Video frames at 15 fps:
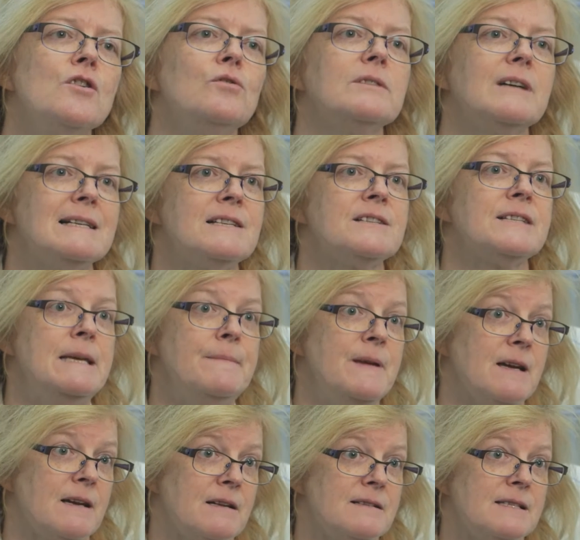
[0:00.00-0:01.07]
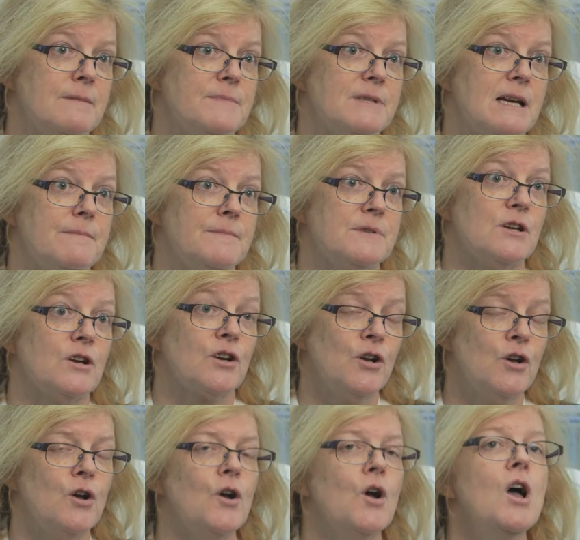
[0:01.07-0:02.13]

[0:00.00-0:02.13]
called gut ischemia can sometimes occur,